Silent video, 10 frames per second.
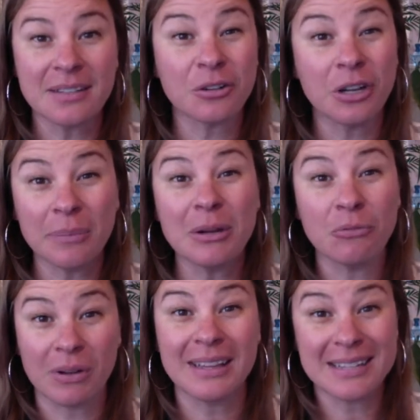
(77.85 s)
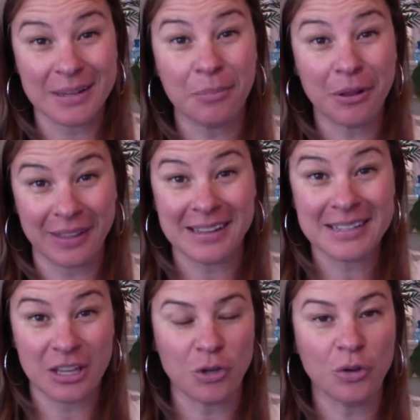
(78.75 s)
They're going to be really simple things
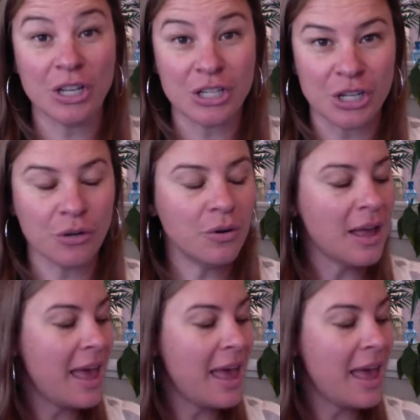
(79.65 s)
that you can do.